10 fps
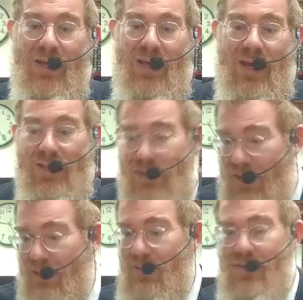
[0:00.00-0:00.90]
And
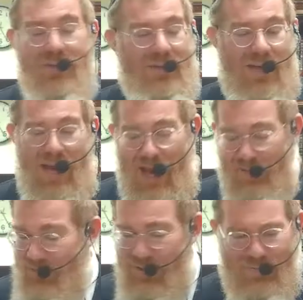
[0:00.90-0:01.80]
then,
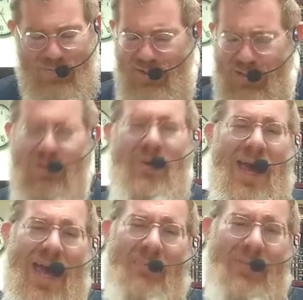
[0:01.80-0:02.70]
after he felt so
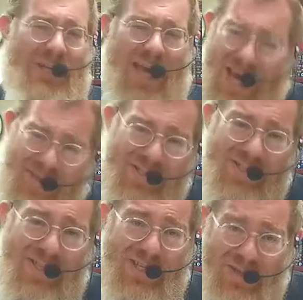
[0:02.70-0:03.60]
happy to have this
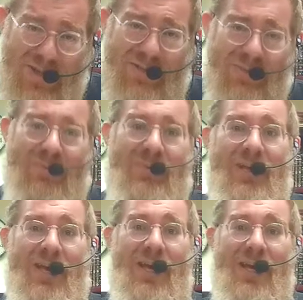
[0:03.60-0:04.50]
kikayon,
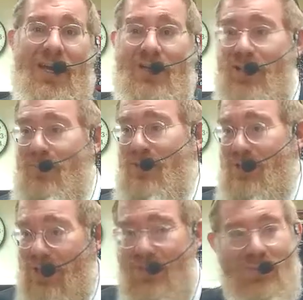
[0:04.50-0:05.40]
Hashem
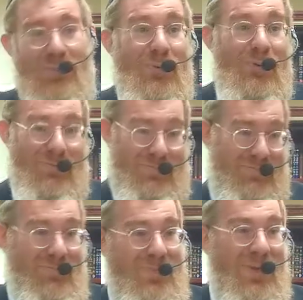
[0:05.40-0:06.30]
sent a worm
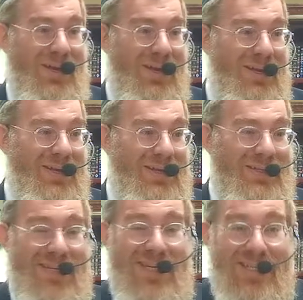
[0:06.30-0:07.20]

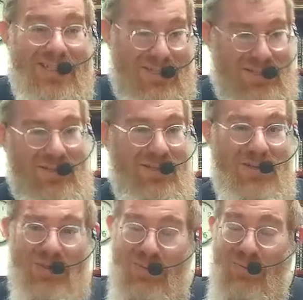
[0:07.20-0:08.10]
to eat
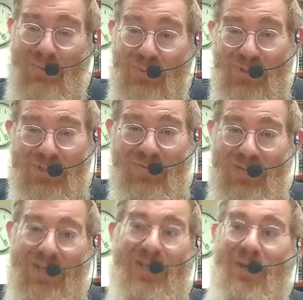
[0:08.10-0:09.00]
the roots of the
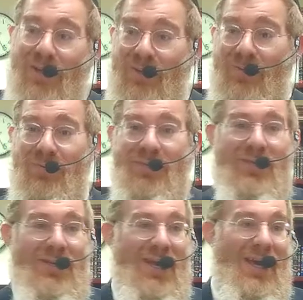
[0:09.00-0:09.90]
kikayon,
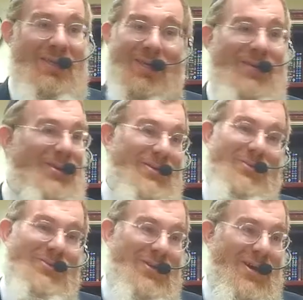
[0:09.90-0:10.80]
and the
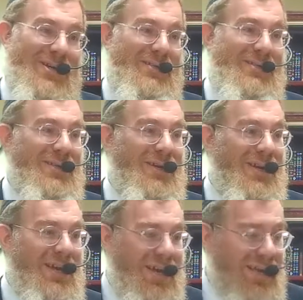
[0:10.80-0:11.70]
kikayon died,
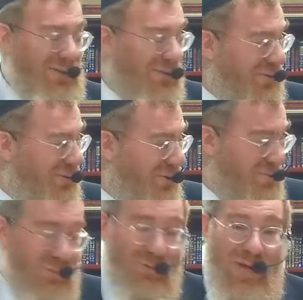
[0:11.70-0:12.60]
and Yonah was
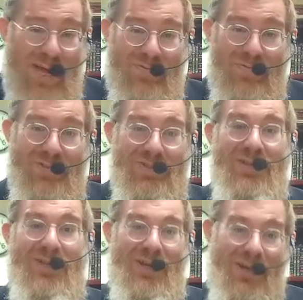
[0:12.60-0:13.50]
bereft
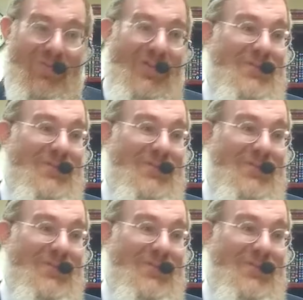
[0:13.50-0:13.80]
of his